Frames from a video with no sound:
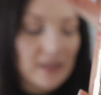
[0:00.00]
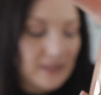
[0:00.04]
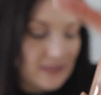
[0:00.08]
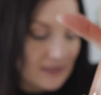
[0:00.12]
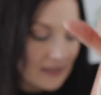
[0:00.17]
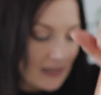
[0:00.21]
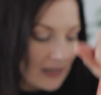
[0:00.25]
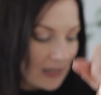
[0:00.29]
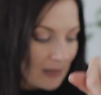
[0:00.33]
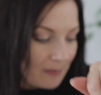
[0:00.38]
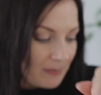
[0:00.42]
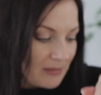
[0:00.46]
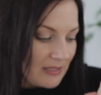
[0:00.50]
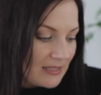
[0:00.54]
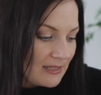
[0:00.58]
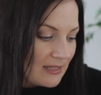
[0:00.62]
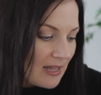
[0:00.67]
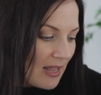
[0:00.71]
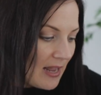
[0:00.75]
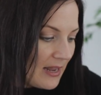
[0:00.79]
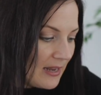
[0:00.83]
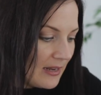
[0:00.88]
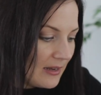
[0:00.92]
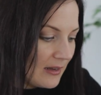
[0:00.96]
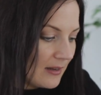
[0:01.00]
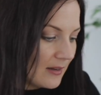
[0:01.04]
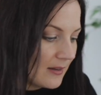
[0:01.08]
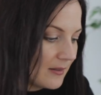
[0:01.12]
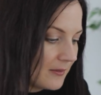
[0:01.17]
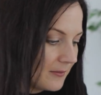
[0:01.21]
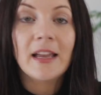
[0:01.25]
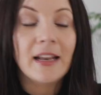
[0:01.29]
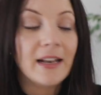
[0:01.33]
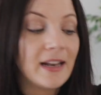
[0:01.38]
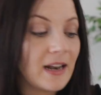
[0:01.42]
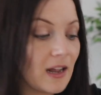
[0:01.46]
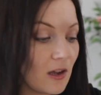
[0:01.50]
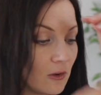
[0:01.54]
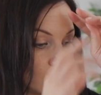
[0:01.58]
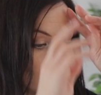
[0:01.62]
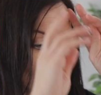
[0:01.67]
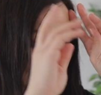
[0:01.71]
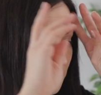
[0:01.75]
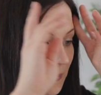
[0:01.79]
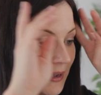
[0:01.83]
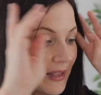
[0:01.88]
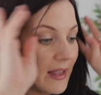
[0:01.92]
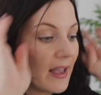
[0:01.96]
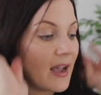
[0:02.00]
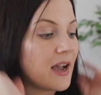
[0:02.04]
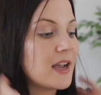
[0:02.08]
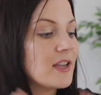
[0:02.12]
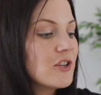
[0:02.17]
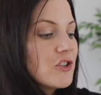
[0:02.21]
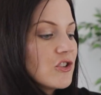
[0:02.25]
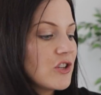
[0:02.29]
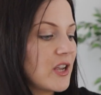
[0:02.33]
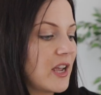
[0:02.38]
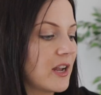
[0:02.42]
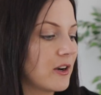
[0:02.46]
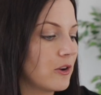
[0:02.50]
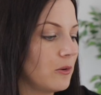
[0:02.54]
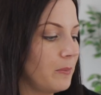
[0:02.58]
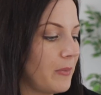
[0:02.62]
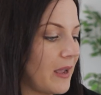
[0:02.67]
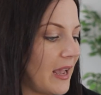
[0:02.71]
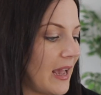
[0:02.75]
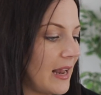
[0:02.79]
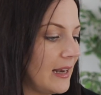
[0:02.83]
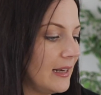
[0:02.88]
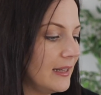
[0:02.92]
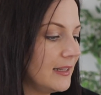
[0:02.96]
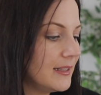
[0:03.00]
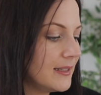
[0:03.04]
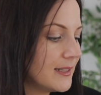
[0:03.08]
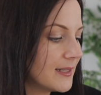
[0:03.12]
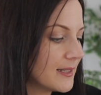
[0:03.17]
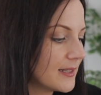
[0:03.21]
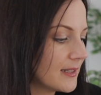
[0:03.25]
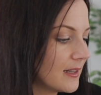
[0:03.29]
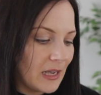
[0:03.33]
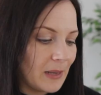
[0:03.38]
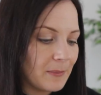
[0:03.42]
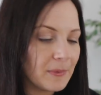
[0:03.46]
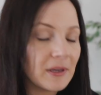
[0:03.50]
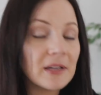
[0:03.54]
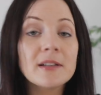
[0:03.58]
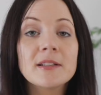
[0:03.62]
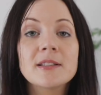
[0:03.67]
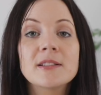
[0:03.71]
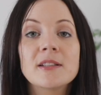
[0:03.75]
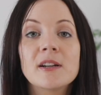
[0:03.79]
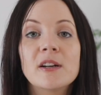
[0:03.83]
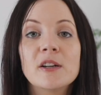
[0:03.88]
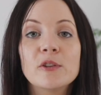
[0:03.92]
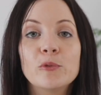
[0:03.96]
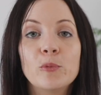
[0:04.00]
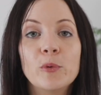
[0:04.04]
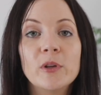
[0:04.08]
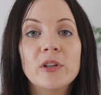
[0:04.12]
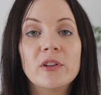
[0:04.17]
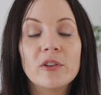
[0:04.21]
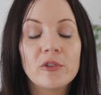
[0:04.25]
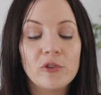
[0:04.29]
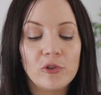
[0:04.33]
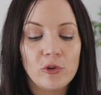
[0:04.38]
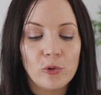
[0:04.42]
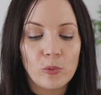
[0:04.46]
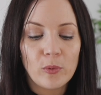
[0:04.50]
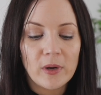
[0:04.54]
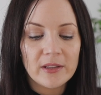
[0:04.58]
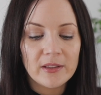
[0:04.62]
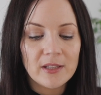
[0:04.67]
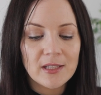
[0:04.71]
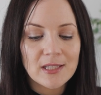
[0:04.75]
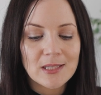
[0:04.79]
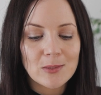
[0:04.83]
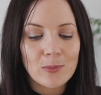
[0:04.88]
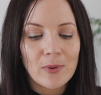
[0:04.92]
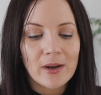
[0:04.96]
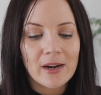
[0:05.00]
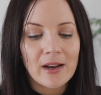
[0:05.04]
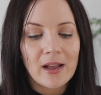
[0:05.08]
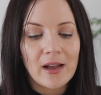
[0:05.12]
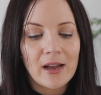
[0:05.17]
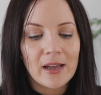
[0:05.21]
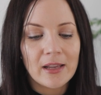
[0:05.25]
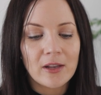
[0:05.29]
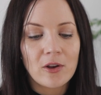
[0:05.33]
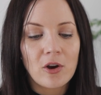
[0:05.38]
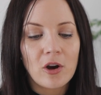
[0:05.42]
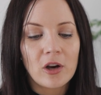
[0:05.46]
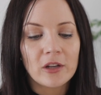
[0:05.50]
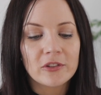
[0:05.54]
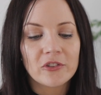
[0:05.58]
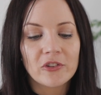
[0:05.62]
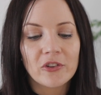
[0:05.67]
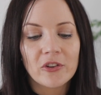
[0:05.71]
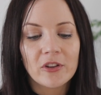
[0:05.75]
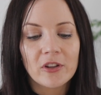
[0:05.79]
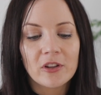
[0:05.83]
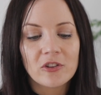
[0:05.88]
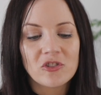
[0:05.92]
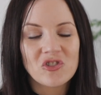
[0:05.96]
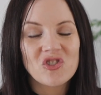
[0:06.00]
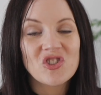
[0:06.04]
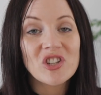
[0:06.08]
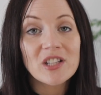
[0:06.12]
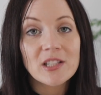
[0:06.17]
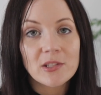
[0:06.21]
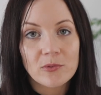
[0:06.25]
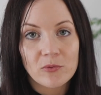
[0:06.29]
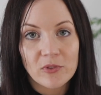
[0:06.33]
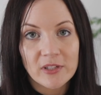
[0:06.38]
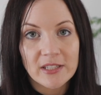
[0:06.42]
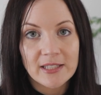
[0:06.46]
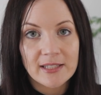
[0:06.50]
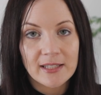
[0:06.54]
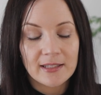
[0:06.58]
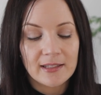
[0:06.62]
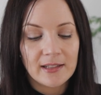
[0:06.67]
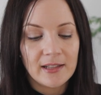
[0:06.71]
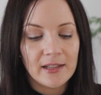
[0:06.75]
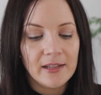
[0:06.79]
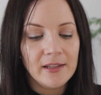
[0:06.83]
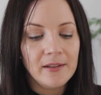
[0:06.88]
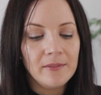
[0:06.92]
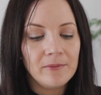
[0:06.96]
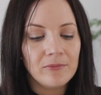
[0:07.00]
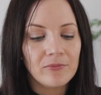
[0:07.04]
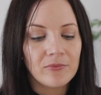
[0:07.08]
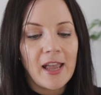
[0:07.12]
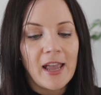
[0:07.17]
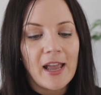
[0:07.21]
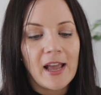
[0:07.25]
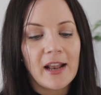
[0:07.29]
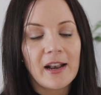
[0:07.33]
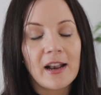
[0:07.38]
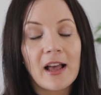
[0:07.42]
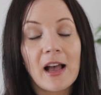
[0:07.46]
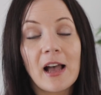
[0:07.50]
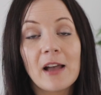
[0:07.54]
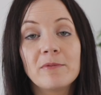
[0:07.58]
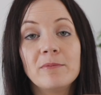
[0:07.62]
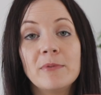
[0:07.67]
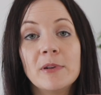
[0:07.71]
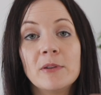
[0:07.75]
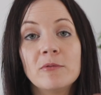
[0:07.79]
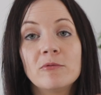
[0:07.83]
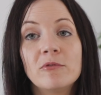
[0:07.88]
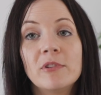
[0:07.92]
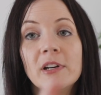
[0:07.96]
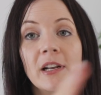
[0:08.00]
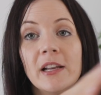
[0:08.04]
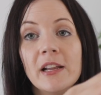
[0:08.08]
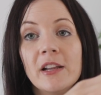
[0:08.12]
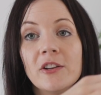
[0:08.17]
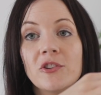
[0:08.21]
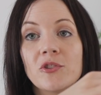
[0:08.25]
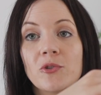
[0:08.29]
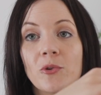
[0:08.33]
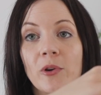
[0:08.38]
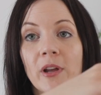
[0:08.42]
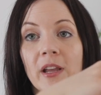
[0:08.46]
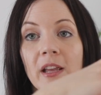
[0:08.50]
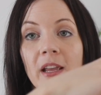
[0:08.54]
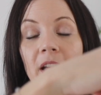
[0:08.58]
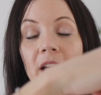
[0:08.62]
is gonna be staying. And now to my eyeshadow palettes. I'm gonna start with the new one. This one I got just recently and I've been really enjoying